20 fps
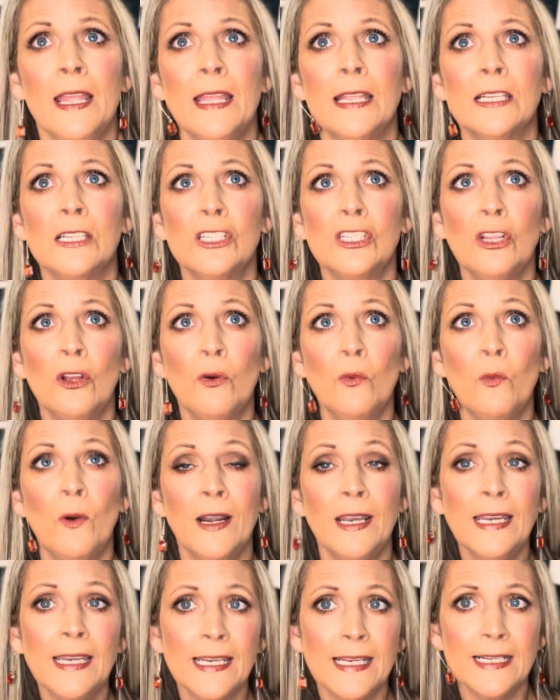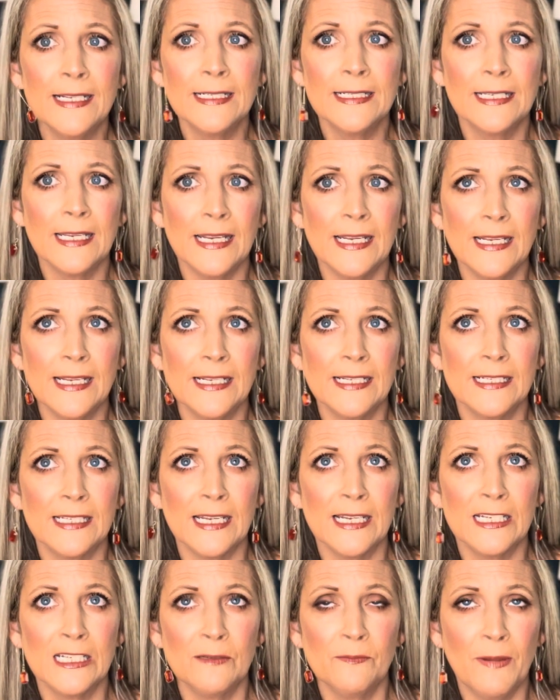So what it is
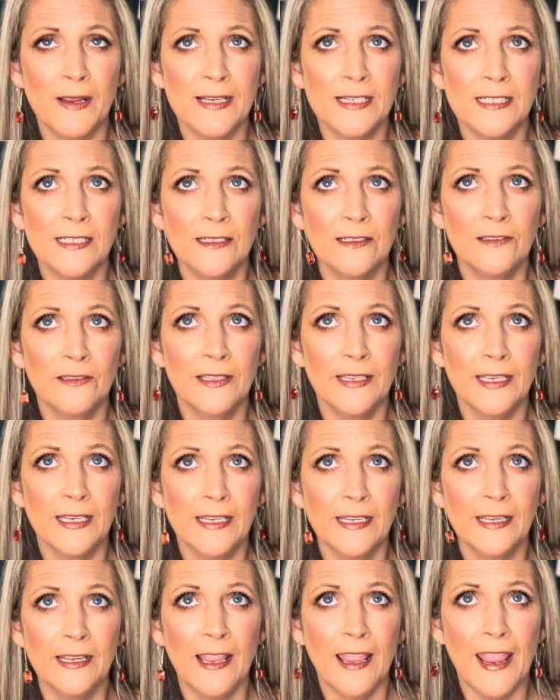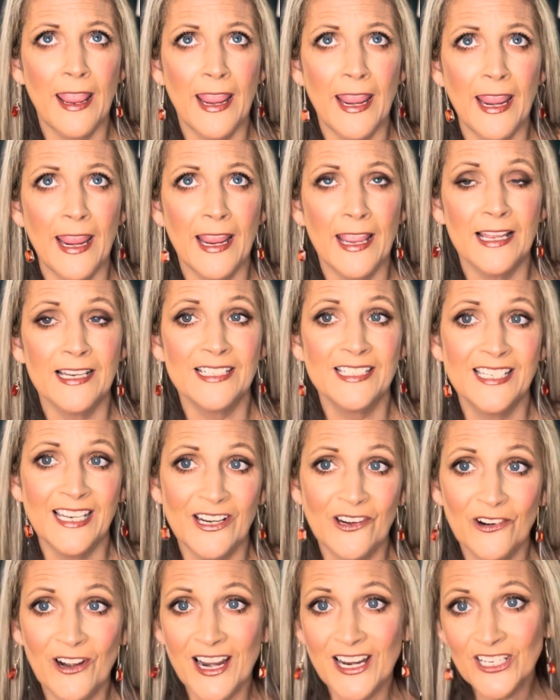it's basically a
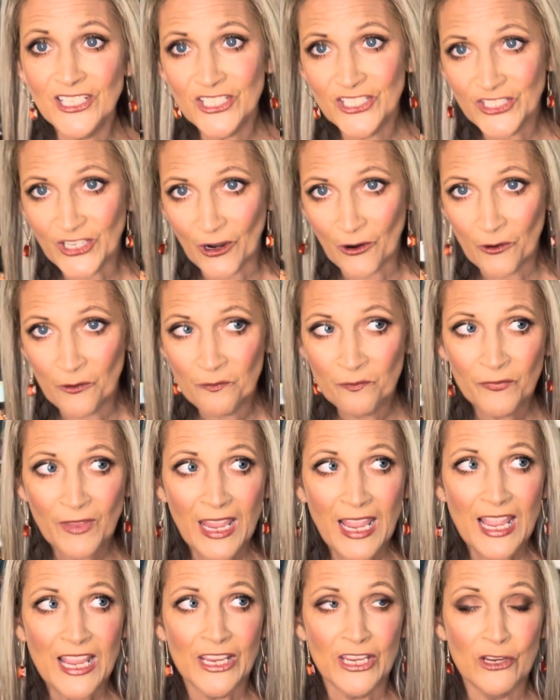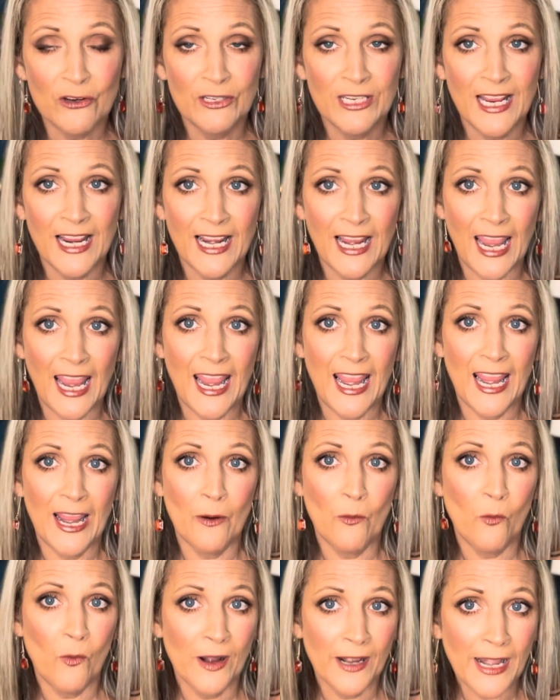dinner and show. You take a
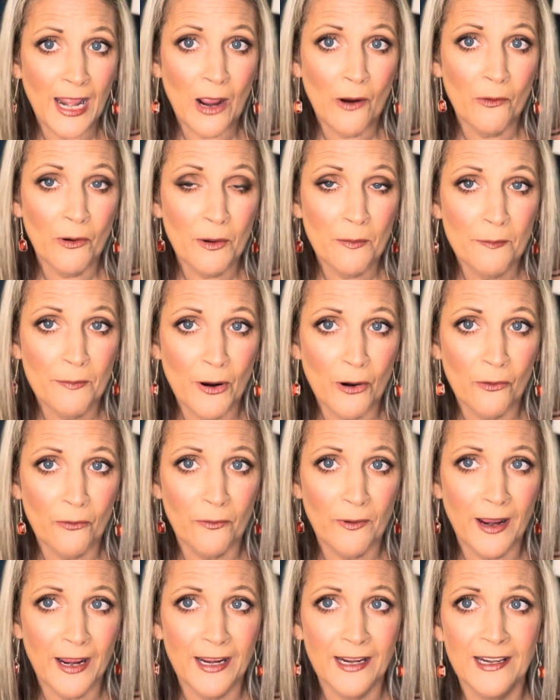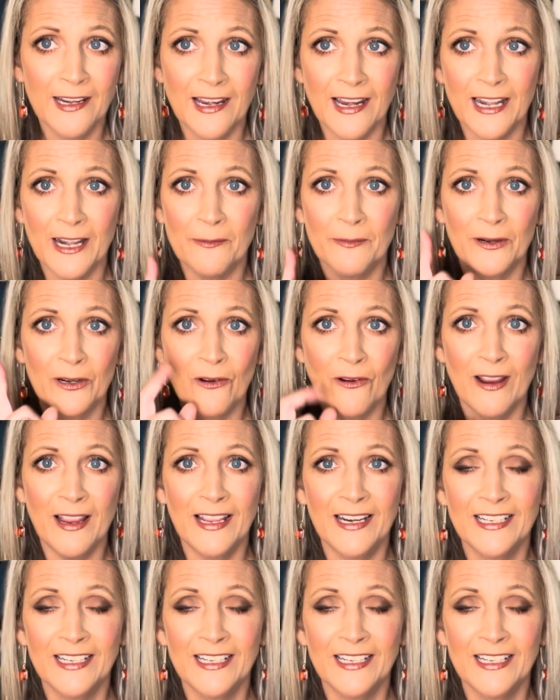1 hour boat ride, and I'm gonna go ahead